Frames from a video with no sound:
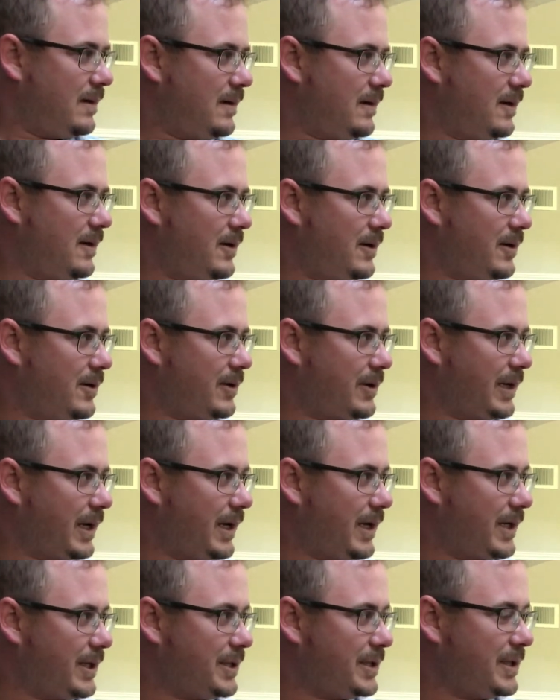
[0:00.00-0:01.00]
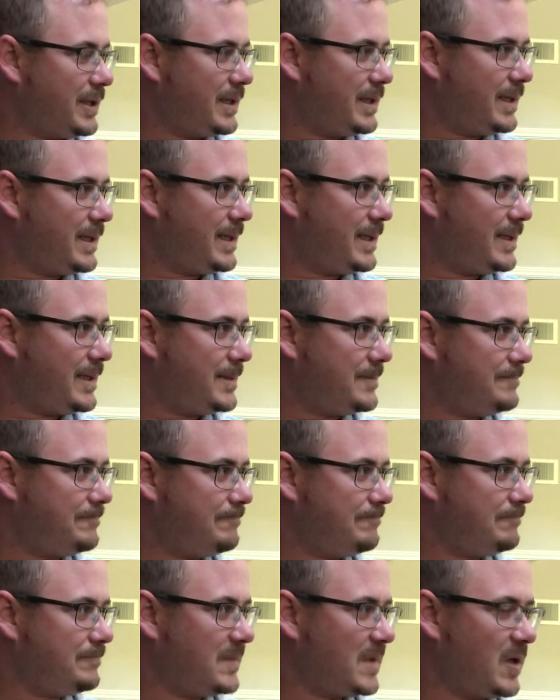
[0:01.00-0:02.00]
oh gosh,
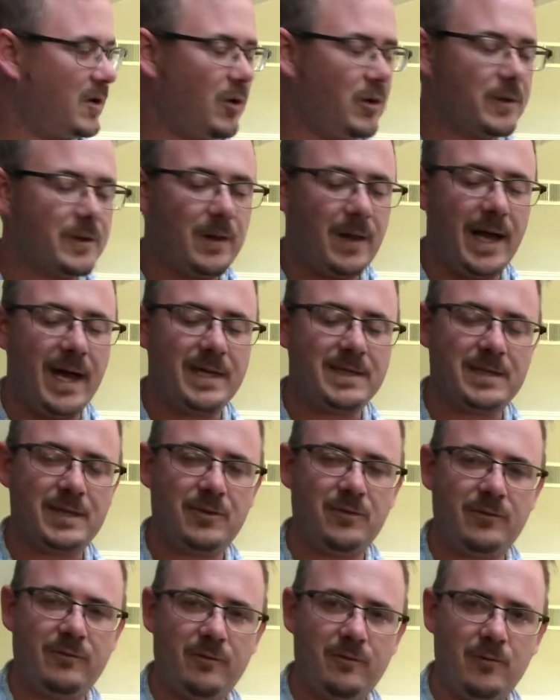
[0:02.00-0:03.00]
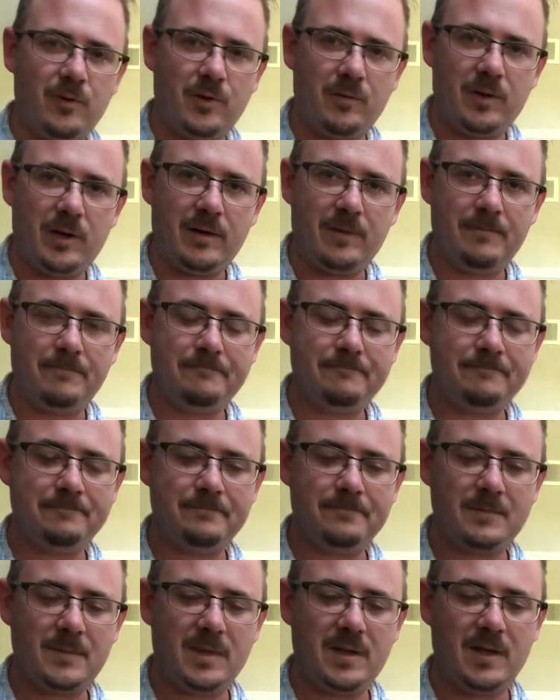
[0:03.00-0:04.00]
an old classic one from one of my
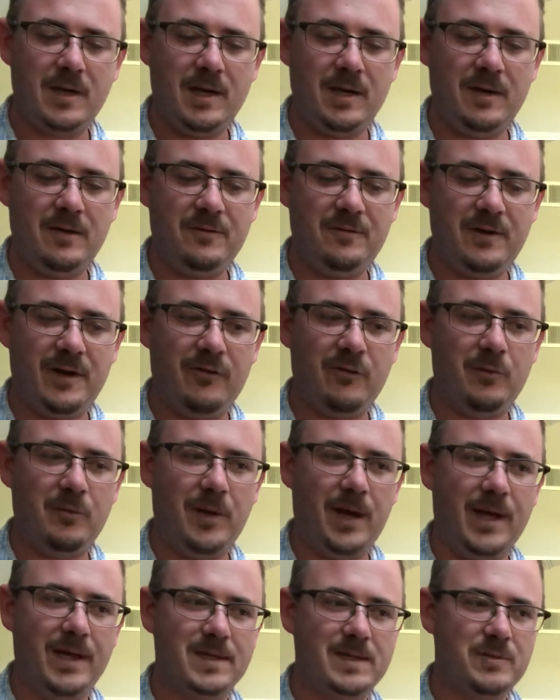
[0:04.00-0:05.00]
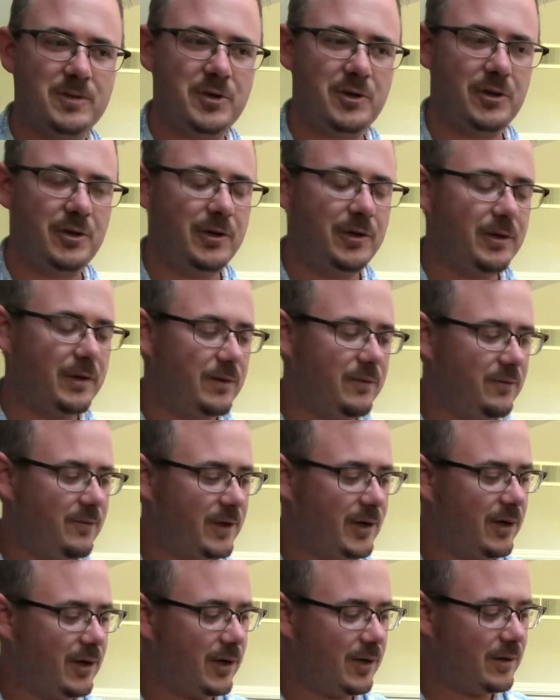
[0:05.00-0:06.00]
favorite bands. I'm sure you can
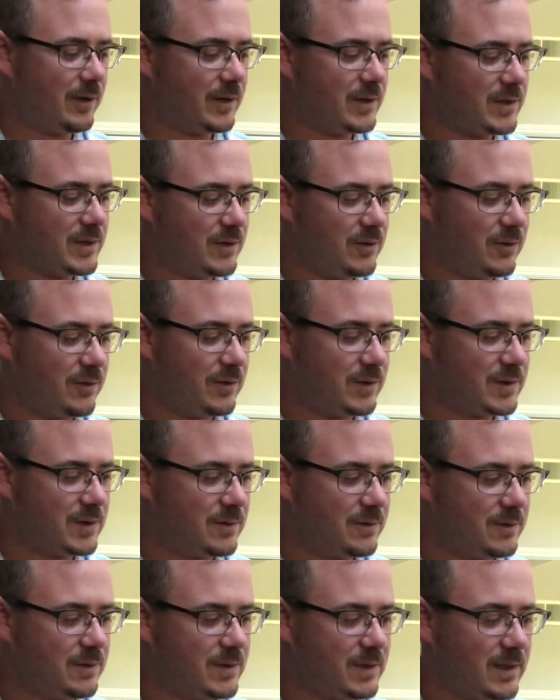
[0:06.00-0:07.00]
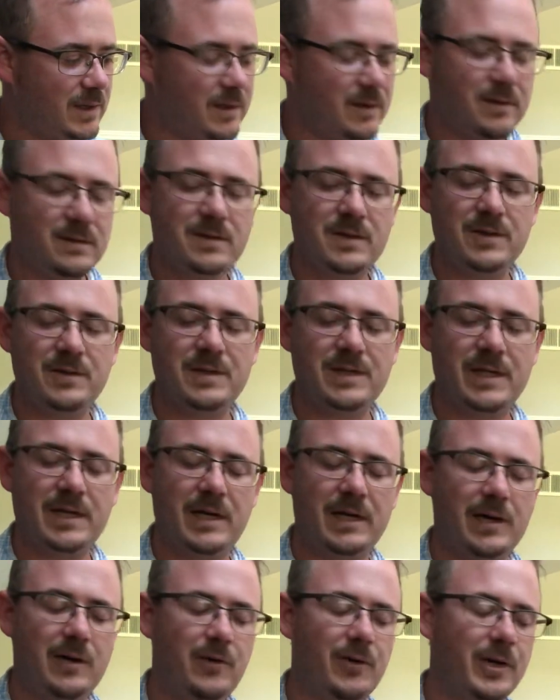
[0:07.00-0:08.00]
figure out the tune as soon as I
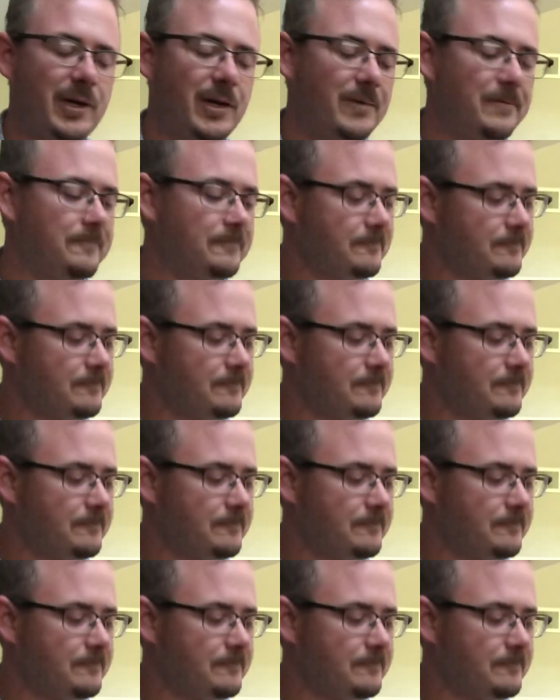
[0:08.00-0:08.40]
get going here.